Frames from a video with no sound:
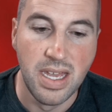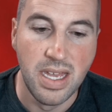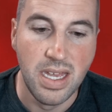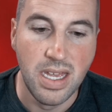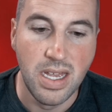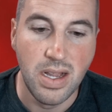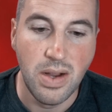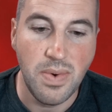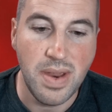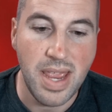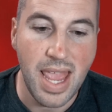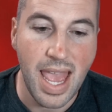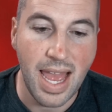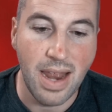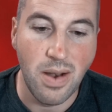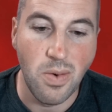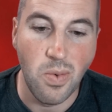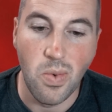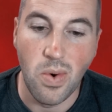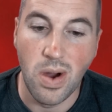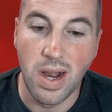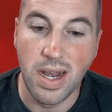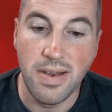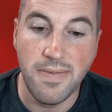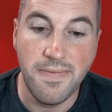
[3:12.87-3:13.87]
We had
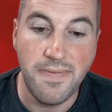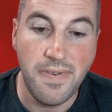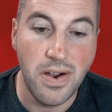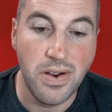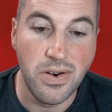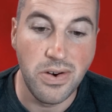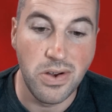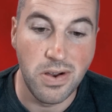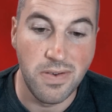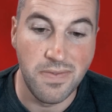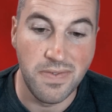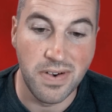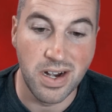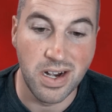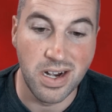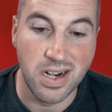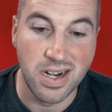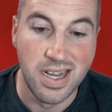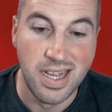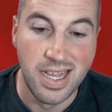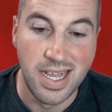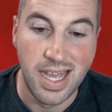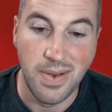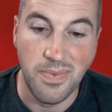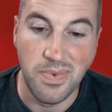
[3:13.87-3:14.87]
one photo of her,
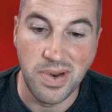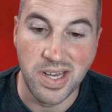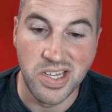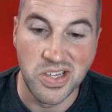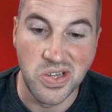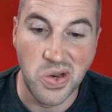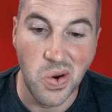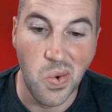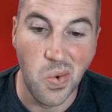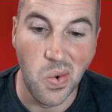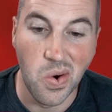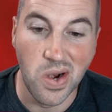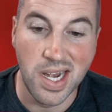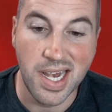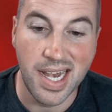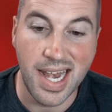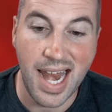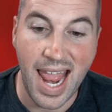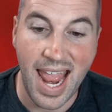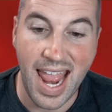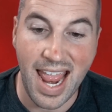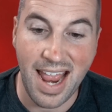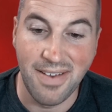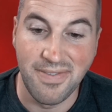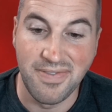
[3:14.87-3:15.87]
and we tore it in
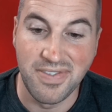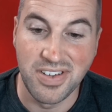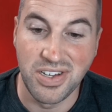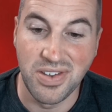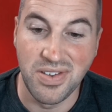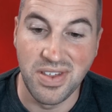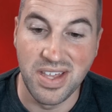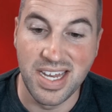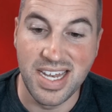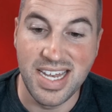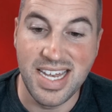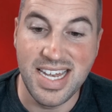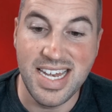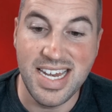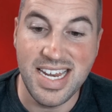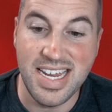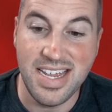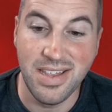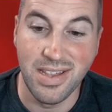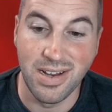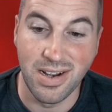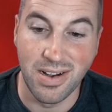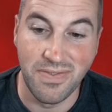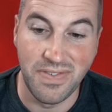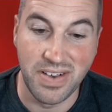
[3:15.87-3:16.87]
half so that
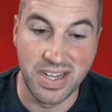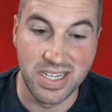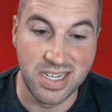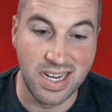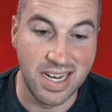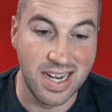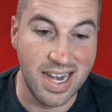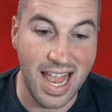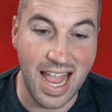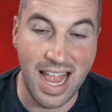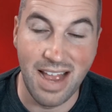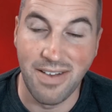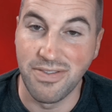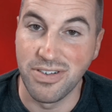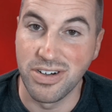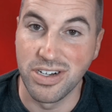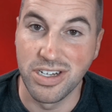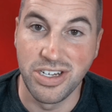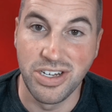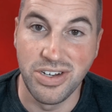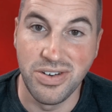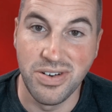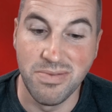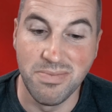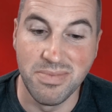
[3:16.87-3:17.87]
neither of us could have her
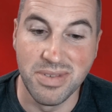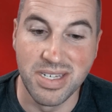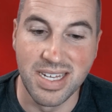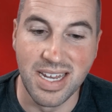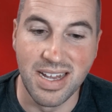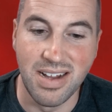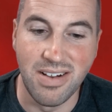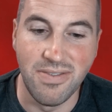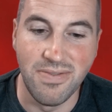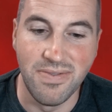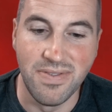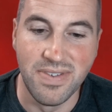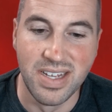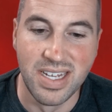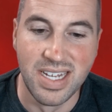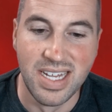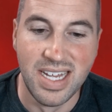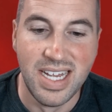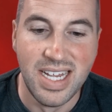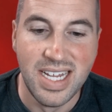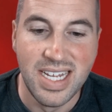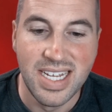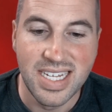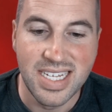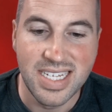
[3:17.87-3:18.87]
to himself.
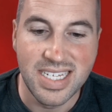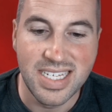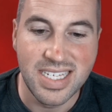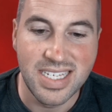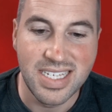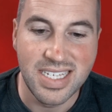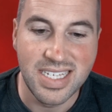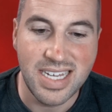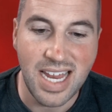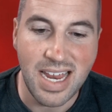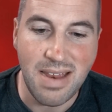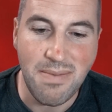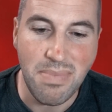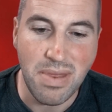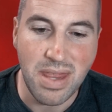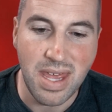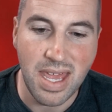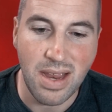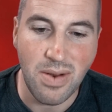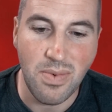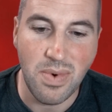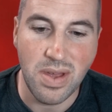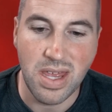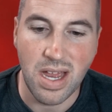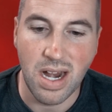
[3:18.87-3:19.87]
Same
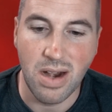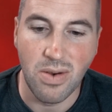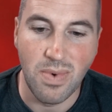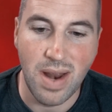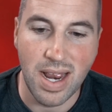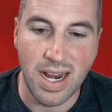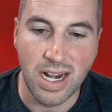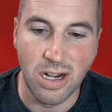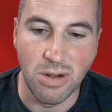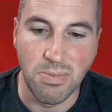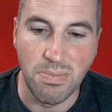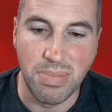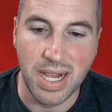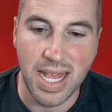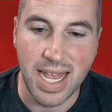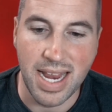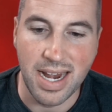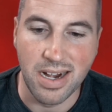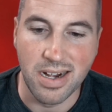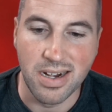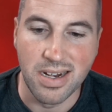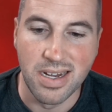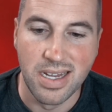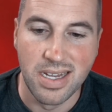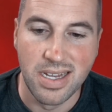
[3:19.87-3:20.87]
thing with our record
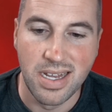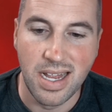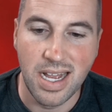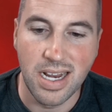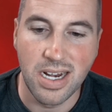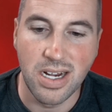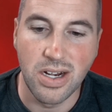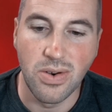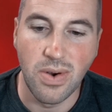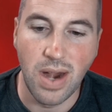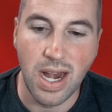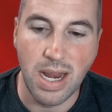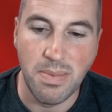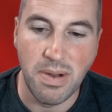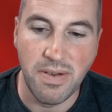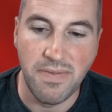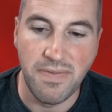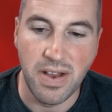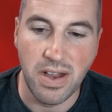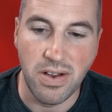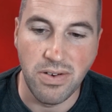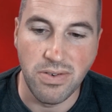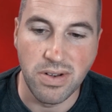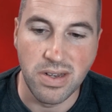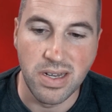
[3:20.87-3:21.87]
player, a
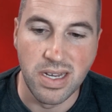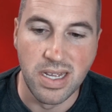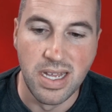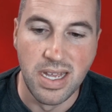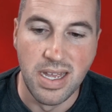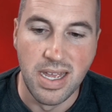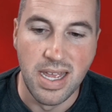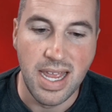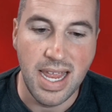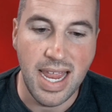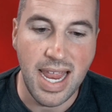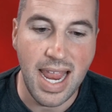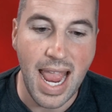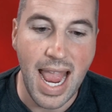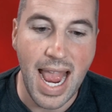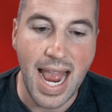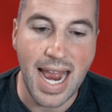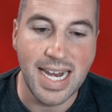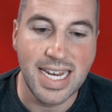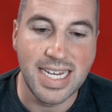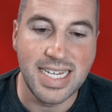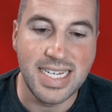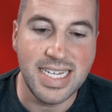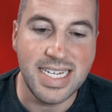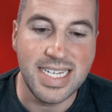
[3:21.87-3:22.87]
gramophone. It
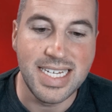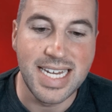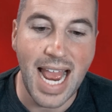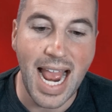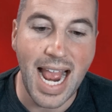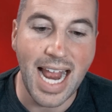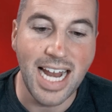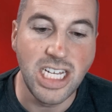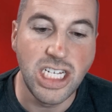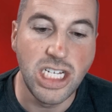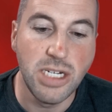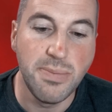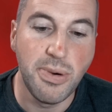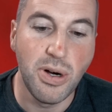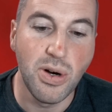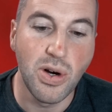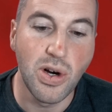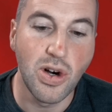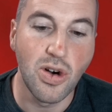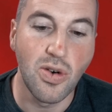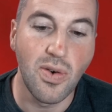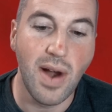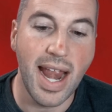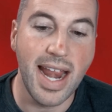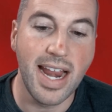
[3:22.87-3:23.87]
had a detachable
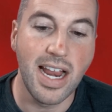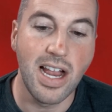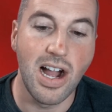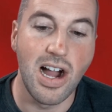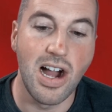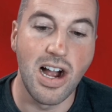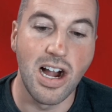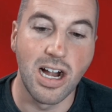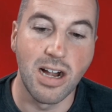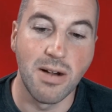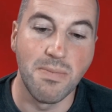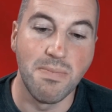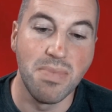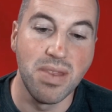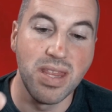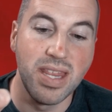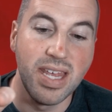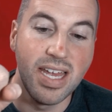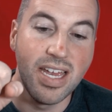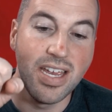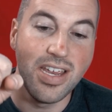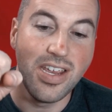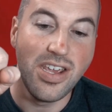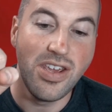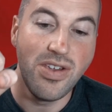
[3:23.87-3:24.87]
crank arm
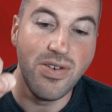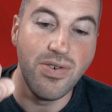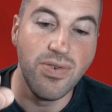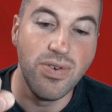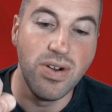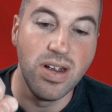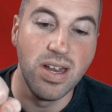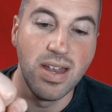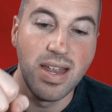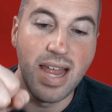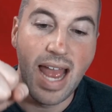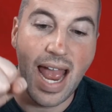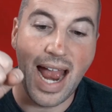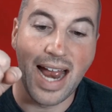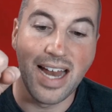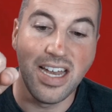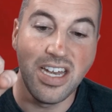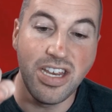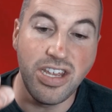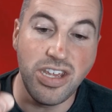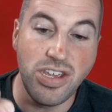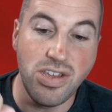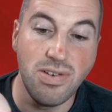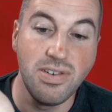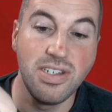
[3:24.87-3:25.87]
that you had
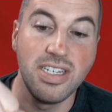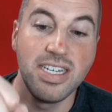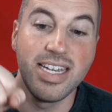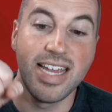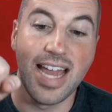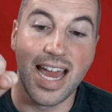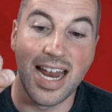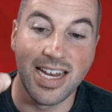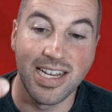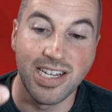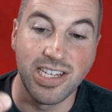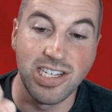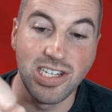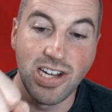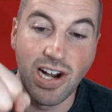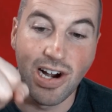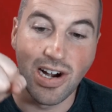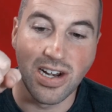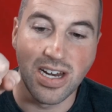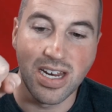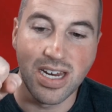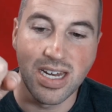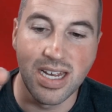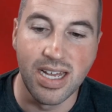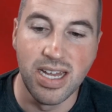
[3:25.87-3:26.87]
to use to get it
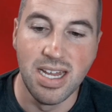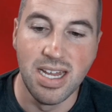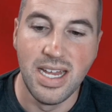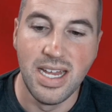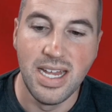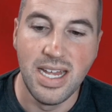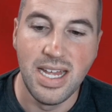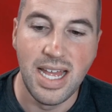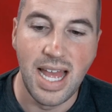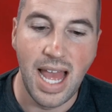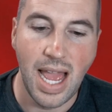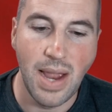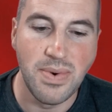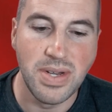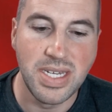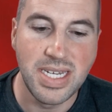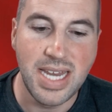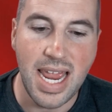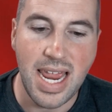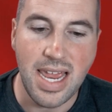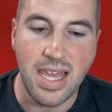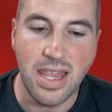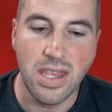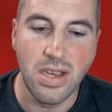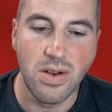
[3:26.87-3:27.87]
started. I would
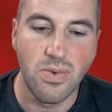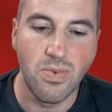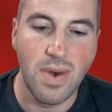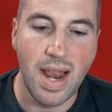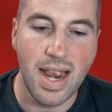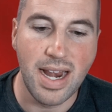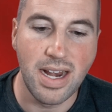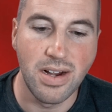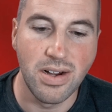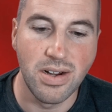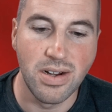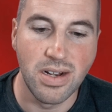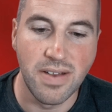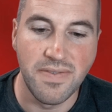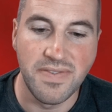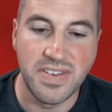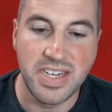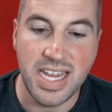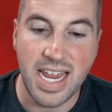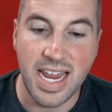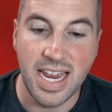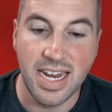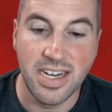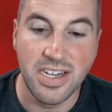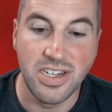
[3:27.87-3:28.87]
take the record of
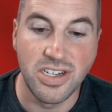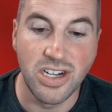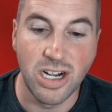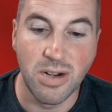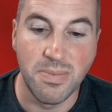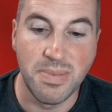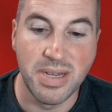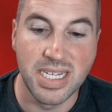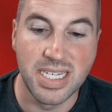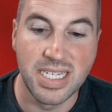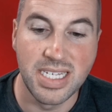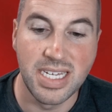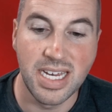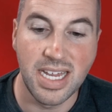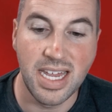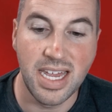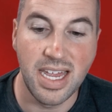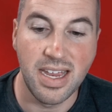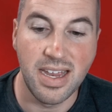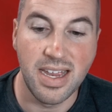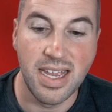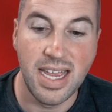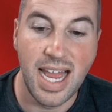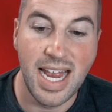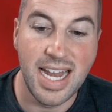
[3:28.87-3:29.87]
Deanna Durbin
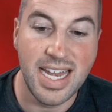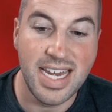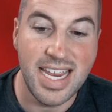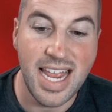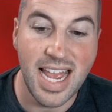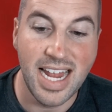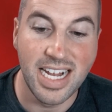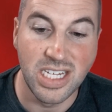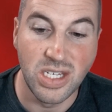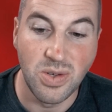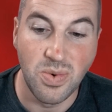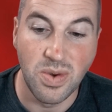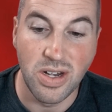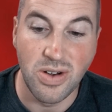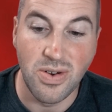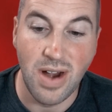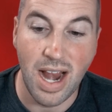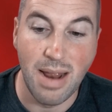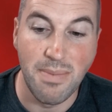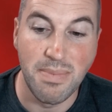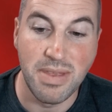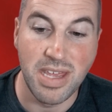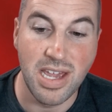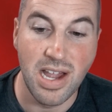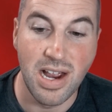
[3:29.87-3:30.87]
singing, and Jens would
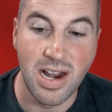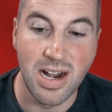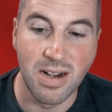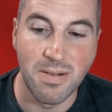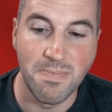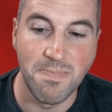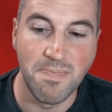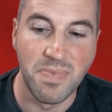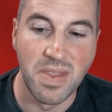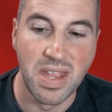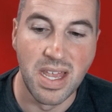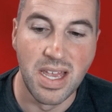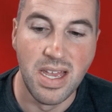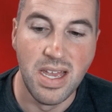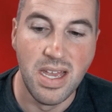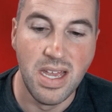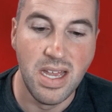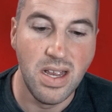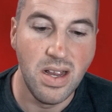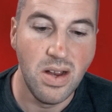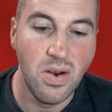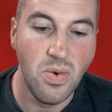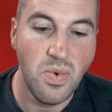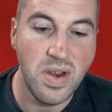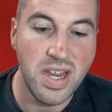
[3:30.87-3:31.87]
grab the arm.
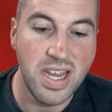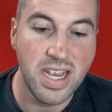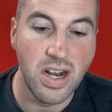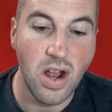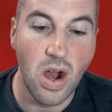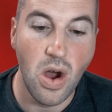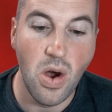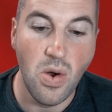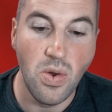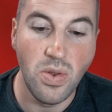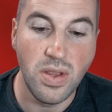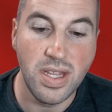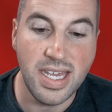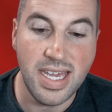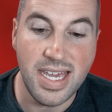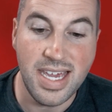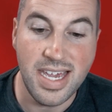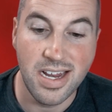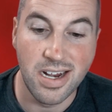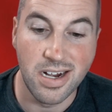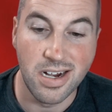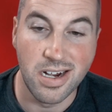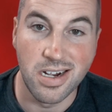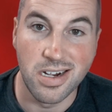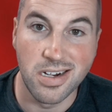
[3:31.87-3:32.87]
We could only
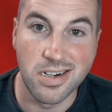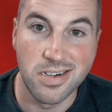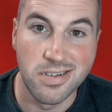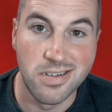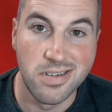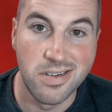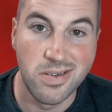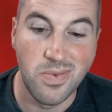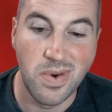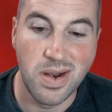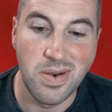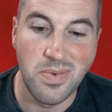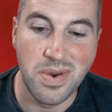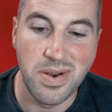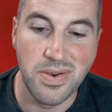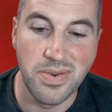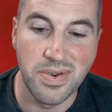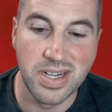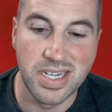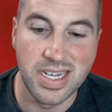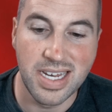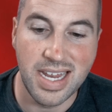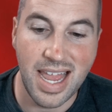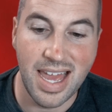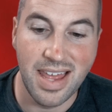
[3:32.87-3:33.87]
hear her when we were
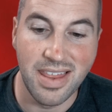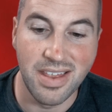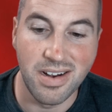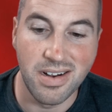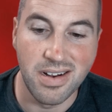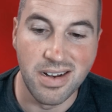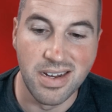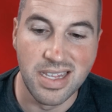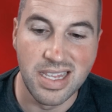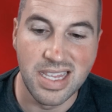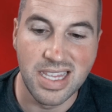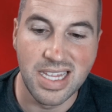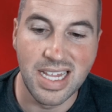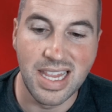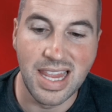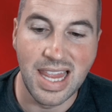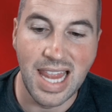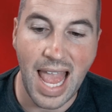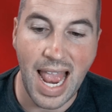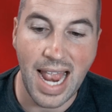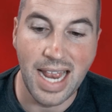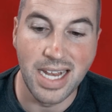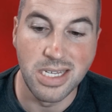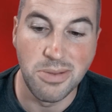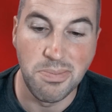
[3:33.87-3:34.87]
together, the
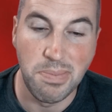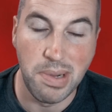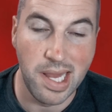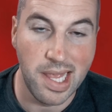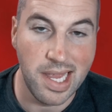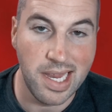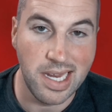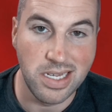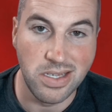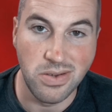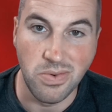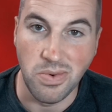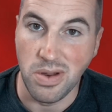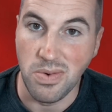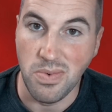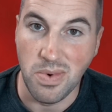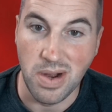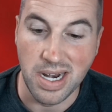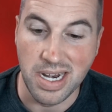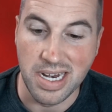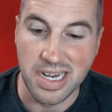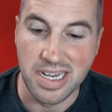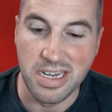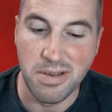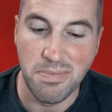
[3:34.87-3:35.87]
last place we
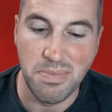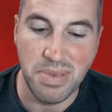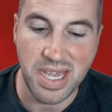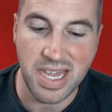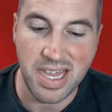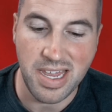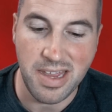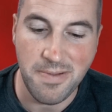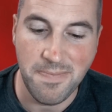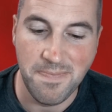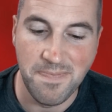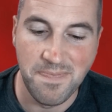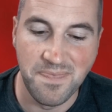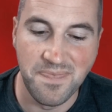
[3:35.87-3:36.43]
wanted to be.